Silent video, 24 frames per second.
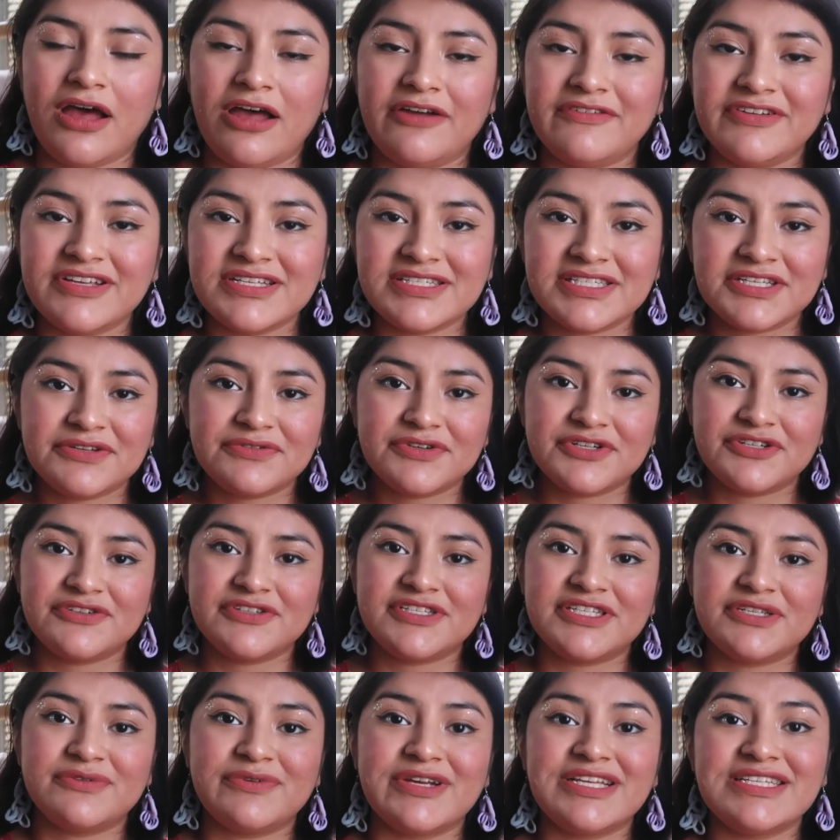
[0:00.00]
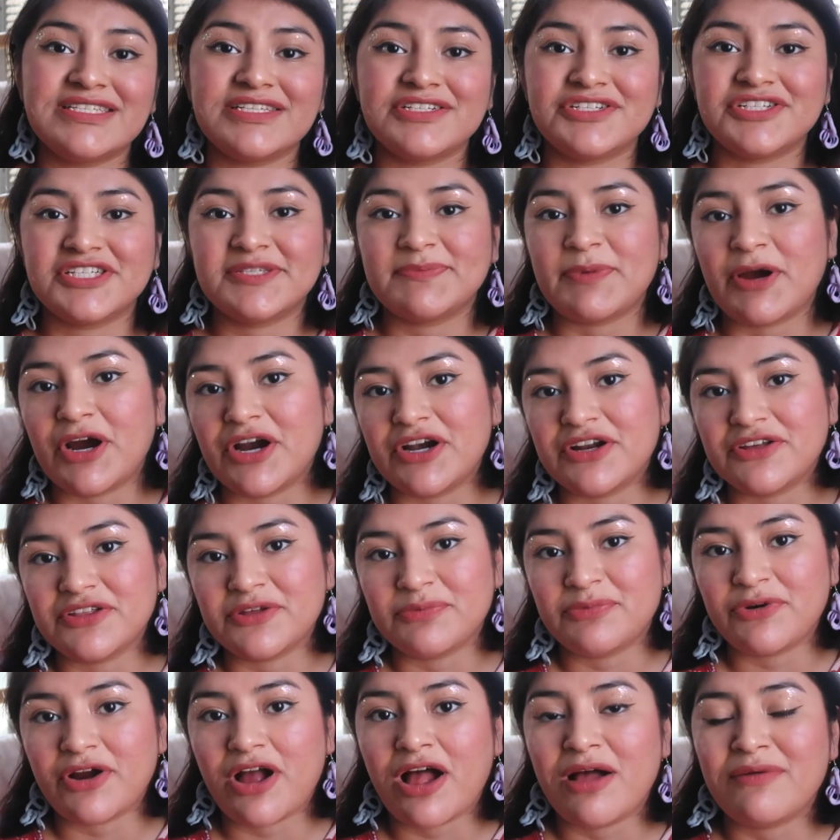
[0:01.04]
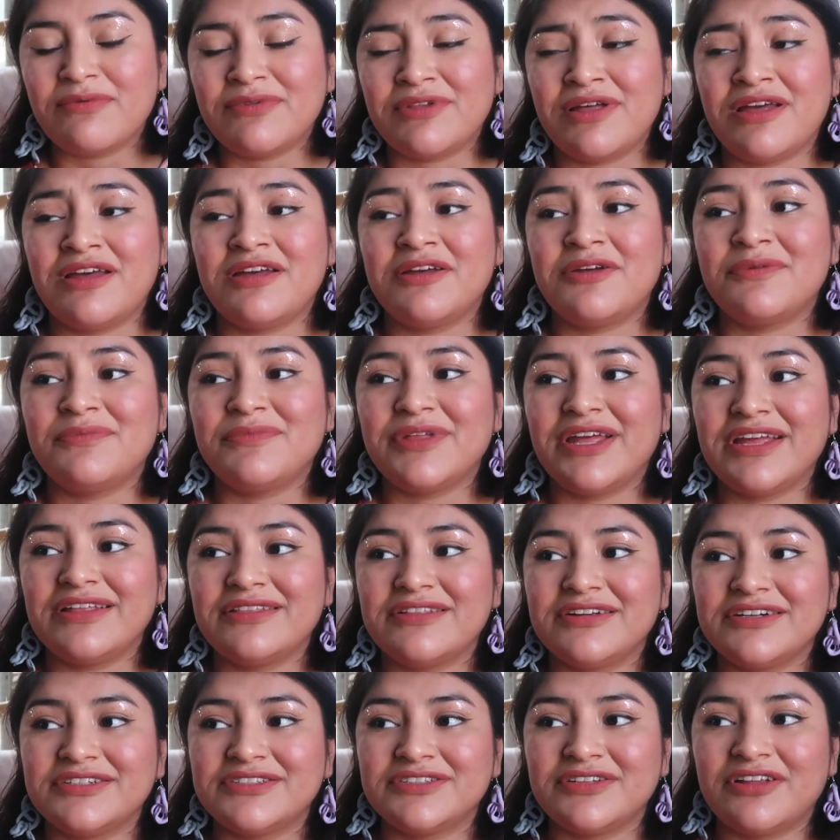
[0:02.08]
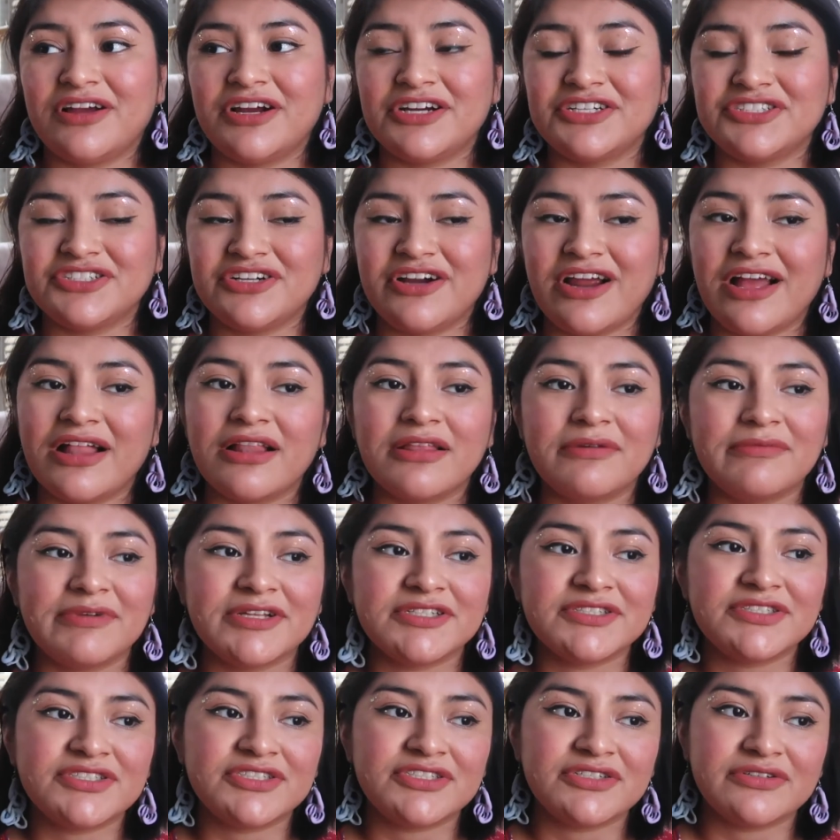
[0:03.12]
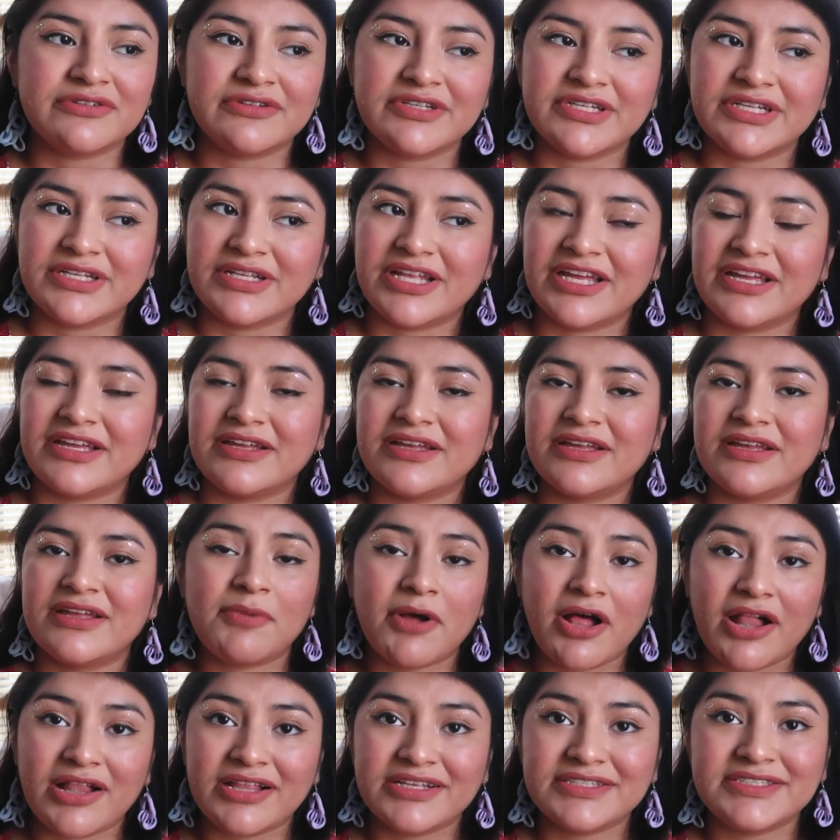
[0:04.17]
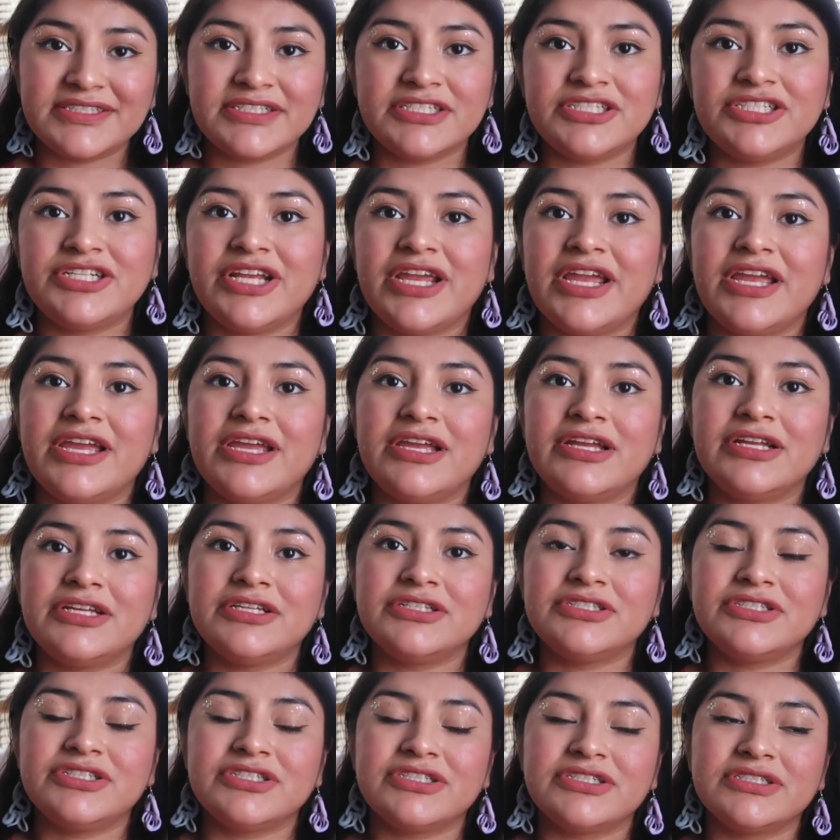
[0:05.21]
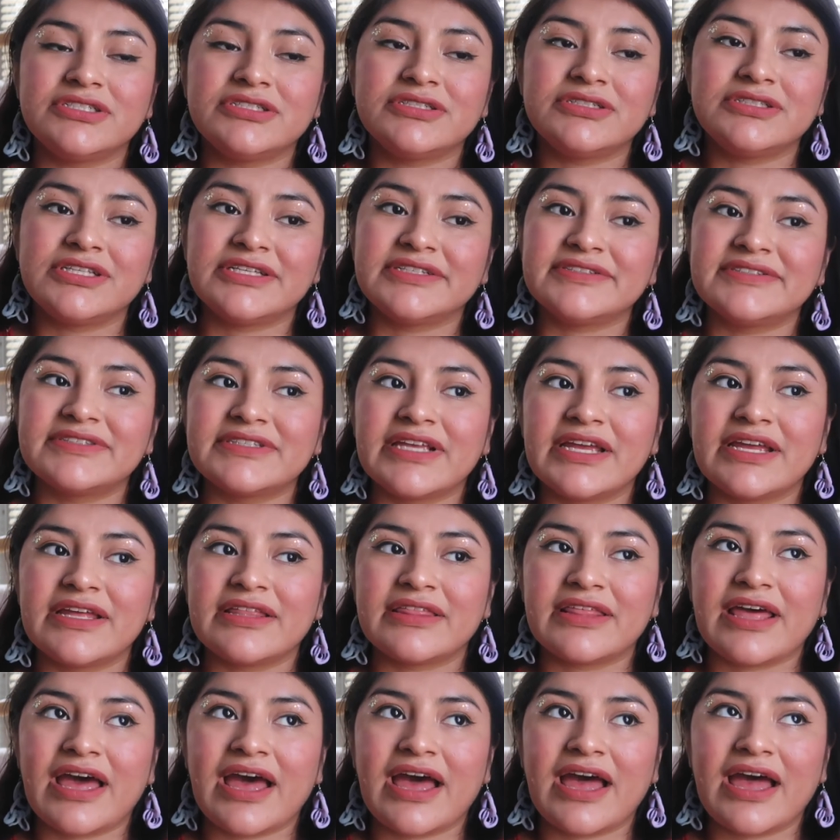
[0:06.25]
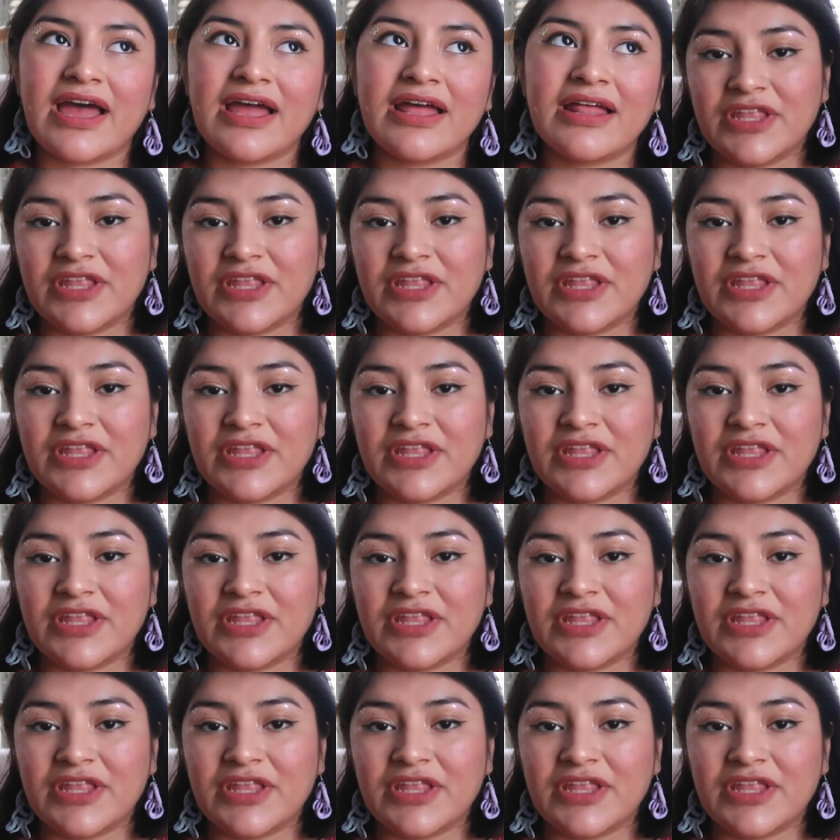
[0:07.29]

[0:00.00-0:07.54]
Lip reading: Obviously reducing waste is just part of the problem. Like there's larger elements to it, like policy change and things like that